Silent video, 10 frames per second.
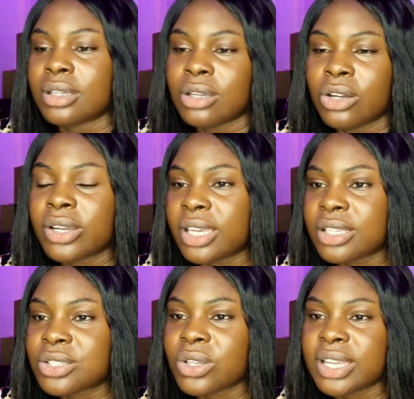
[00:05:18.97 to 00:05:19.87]
okay, so
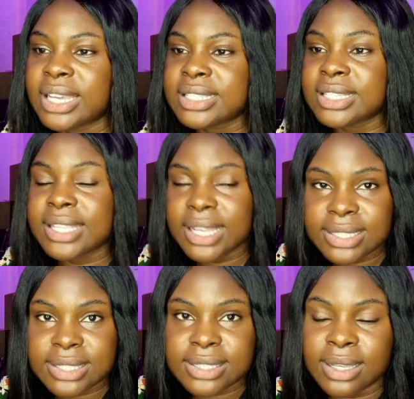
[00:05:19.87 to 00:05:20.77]
guys, the next
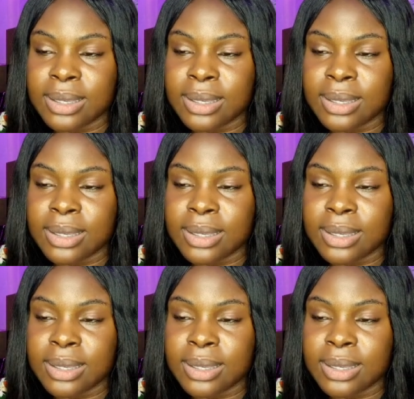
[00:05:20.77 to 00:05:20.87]
um,